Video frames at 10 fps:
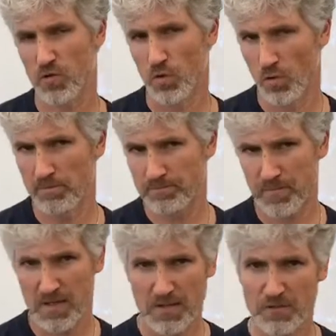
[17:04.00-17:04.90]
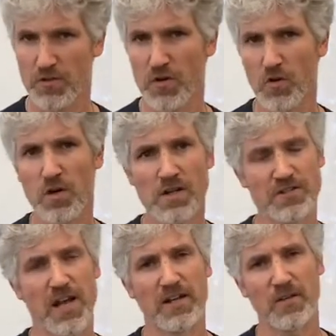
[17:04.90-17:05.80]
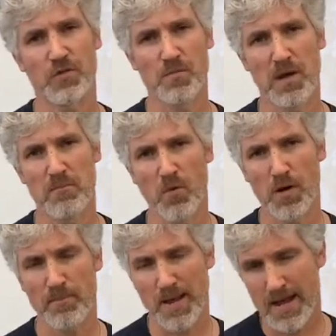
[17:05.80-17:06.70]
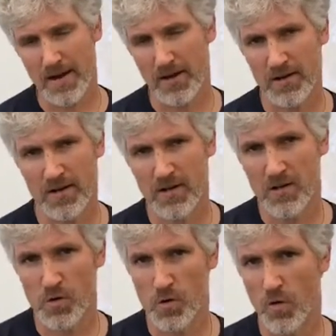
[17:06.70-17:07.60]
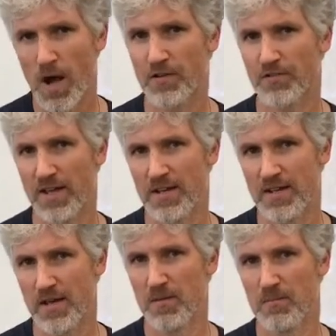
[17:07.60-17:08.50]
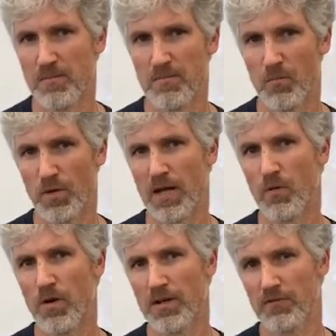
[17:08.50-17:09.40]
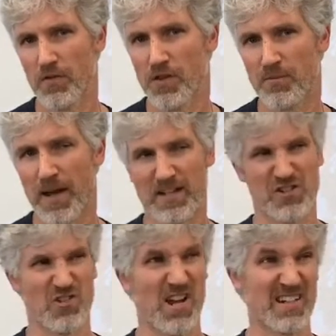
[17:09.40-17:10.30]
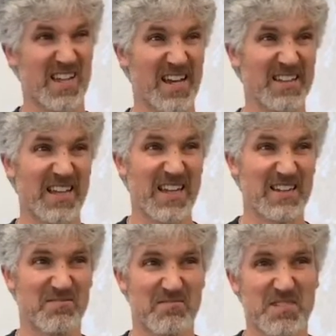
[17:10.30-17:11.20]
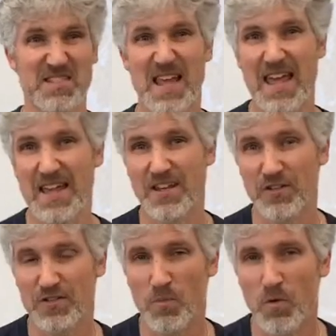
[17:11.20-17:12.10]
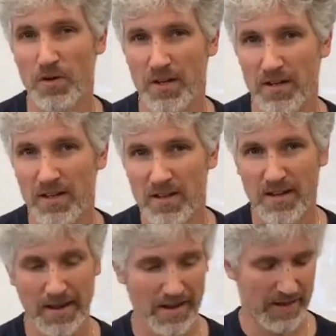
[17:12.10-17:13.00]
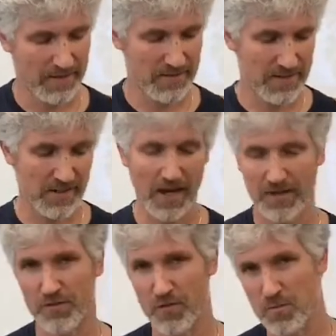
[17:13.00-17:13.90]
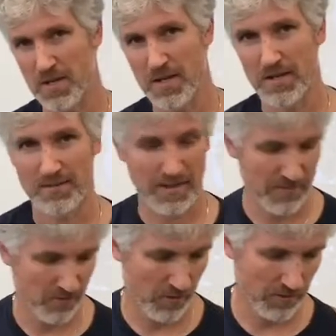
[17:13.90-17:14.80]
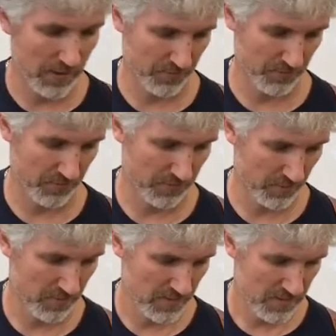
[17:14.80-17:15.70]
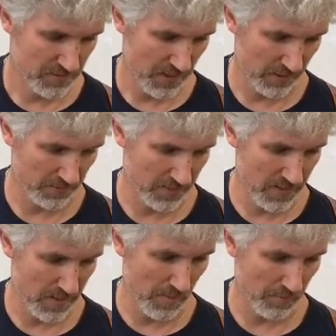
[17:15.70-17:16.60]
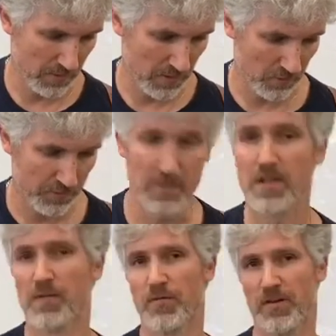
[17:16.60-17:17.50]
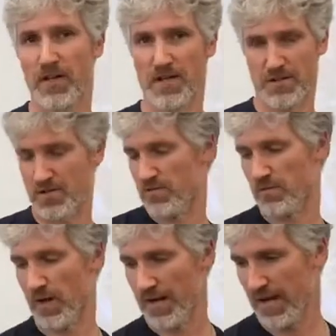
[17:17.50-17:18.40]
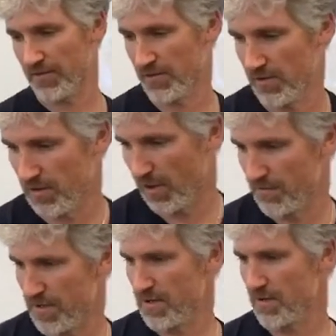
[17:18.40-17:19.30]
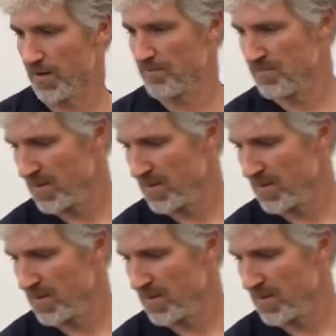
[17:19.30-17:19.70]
cool. Two, shout out to my boy Pear, who I sent him what I wanted for this backing track at like 10 this morning, and he got it to me in time for our lesson. So shout out to him. I'm going to go see him for lunch right after our video here.